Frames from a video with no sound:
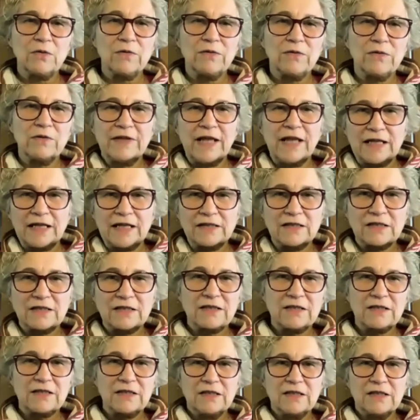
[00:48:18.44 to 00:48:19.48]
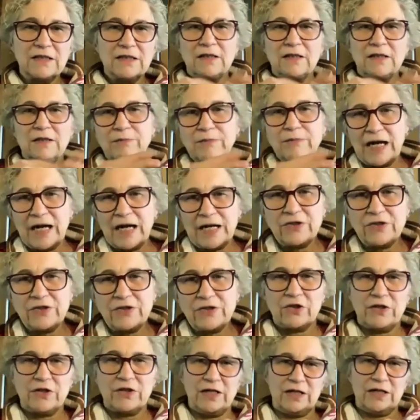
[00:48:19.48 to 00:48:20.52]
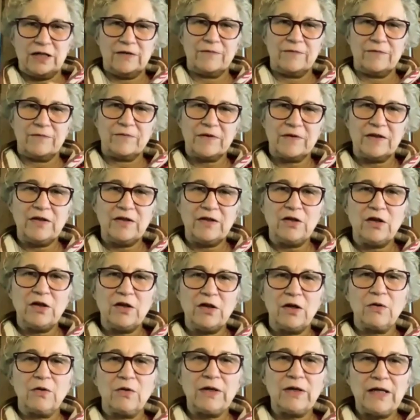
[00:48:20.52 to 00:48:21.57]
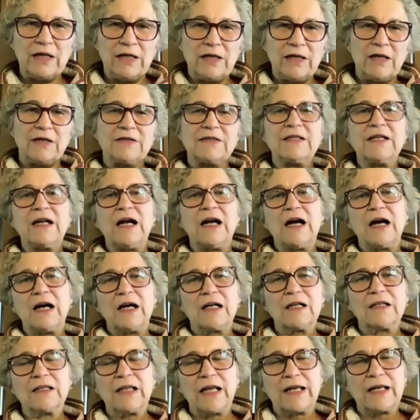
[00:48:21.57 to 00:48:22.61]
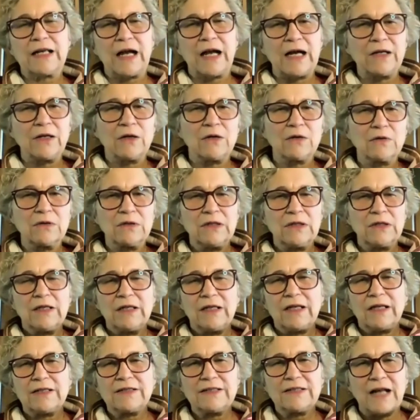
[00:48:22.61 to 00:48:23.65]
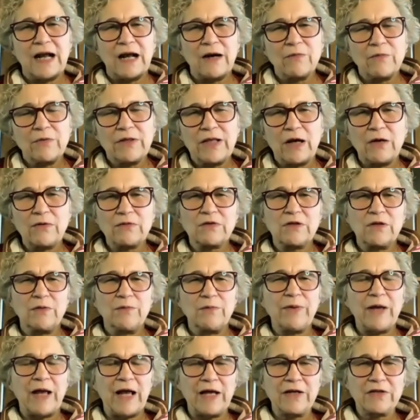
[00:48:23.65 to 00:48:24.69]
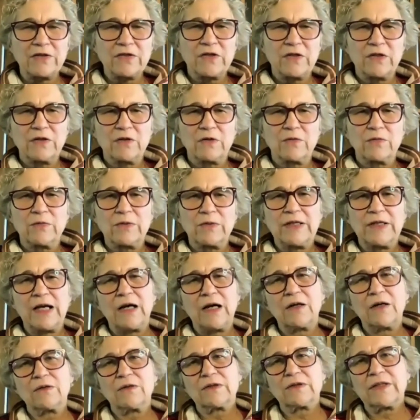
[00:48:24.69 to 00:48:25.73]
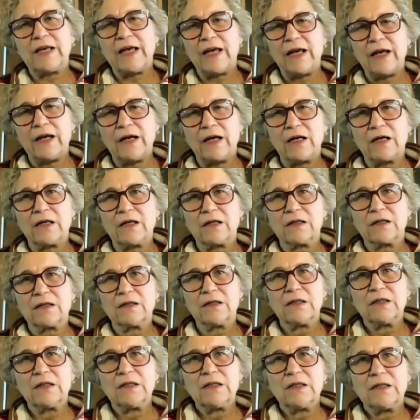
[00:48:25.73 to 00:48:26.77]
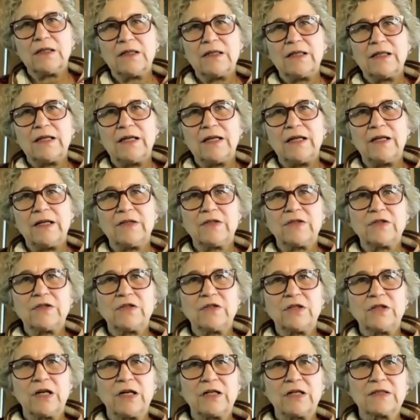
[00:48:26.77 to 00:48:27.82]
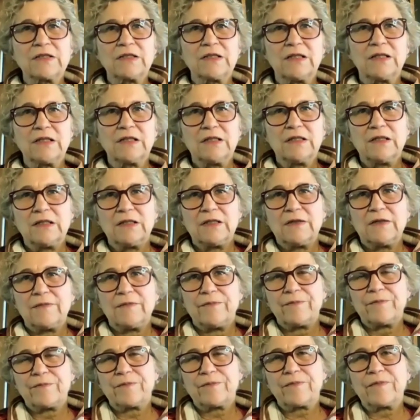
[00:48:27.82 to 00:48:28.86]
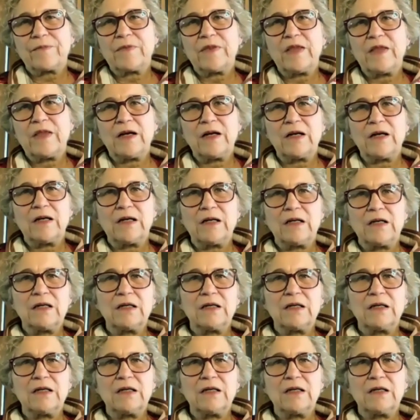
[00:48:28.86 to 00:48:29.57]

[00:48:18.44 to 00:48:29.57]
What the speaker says: That's my journey. And it's not like I don't. It's not without compassion or without care. It's just the